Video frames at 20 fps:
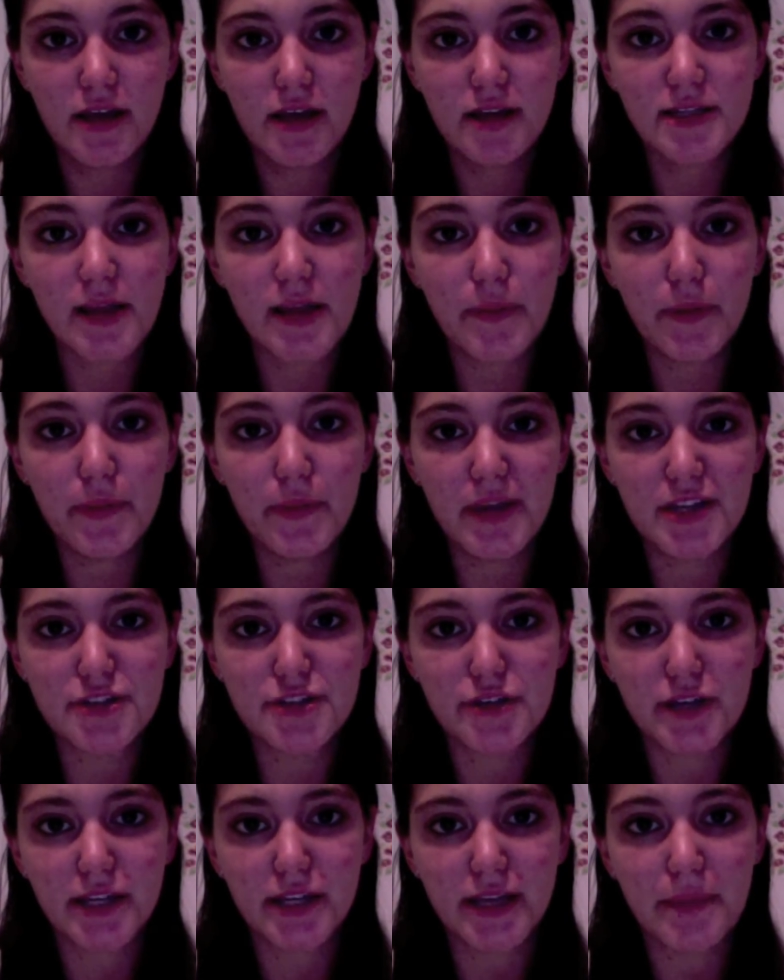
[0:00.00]
double
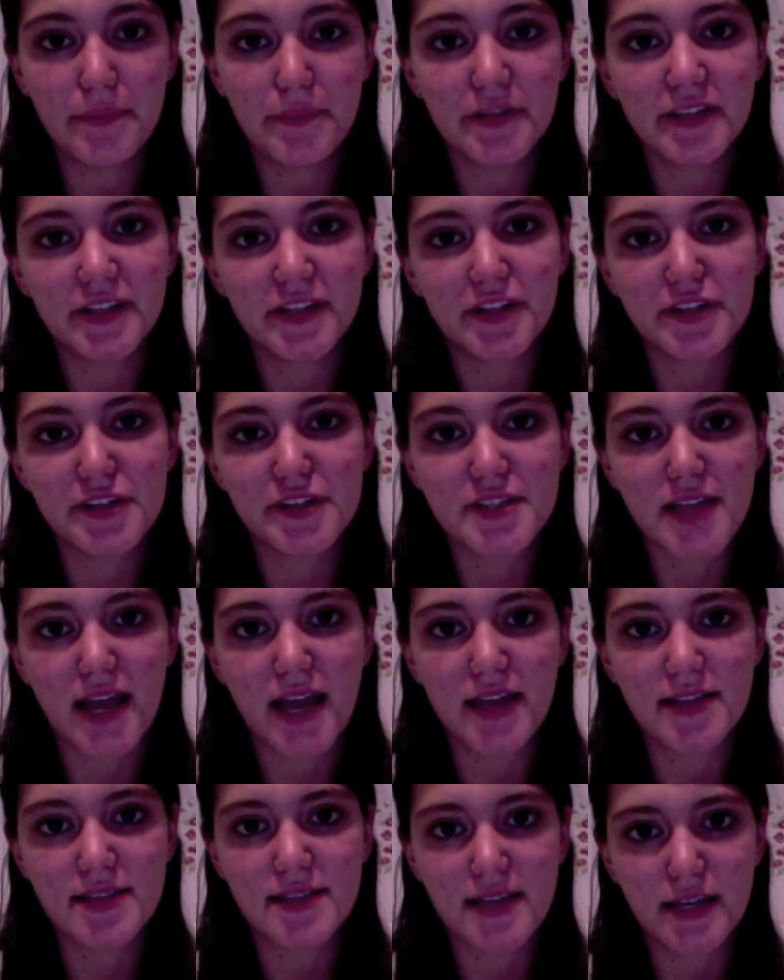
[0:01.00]
majoring in political
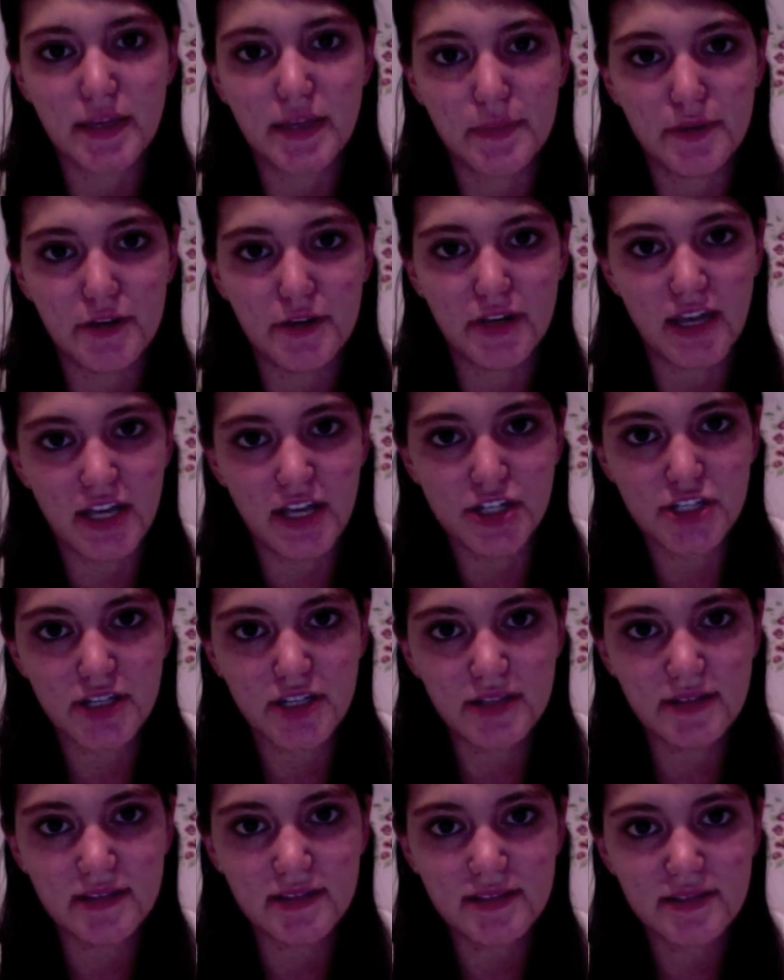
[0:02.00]
science and
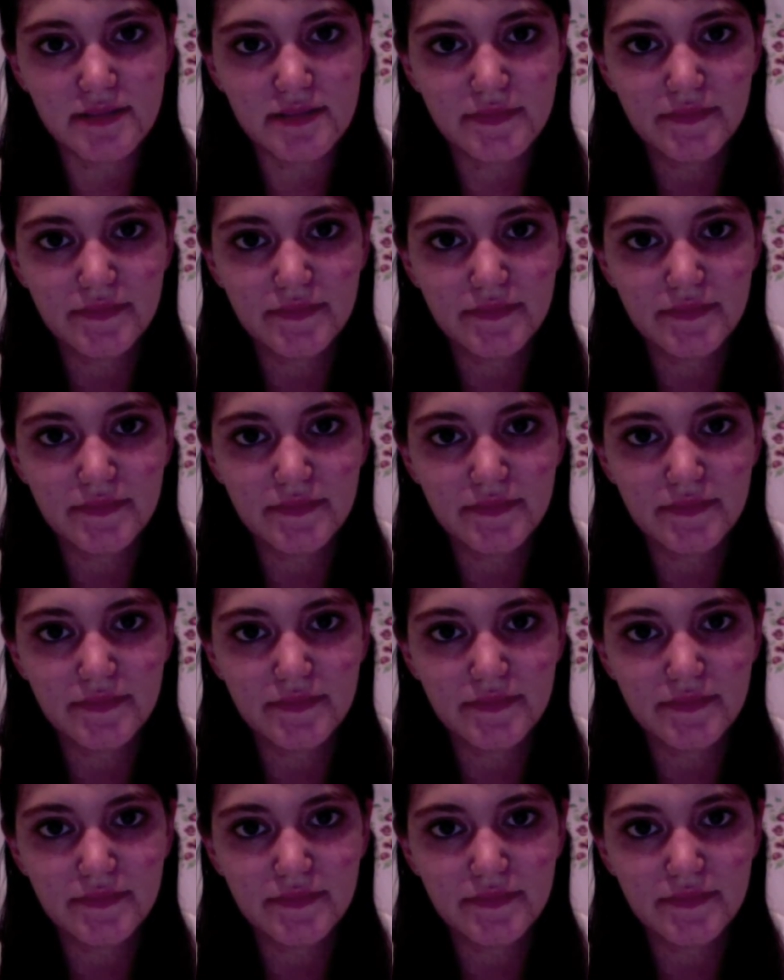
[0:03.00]
communications.